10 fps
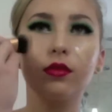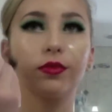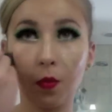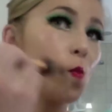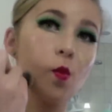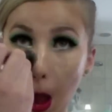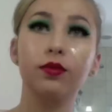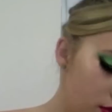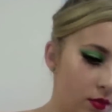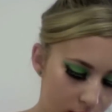So here's
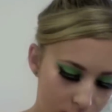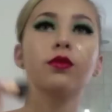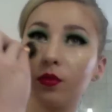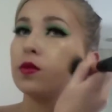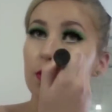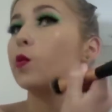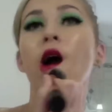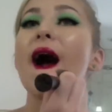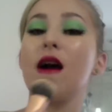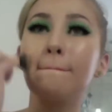me redoing my
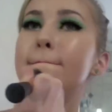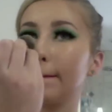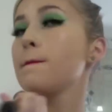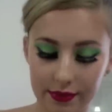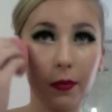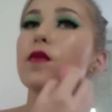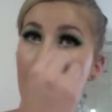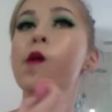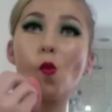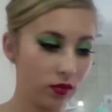foundation and fixing
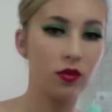all the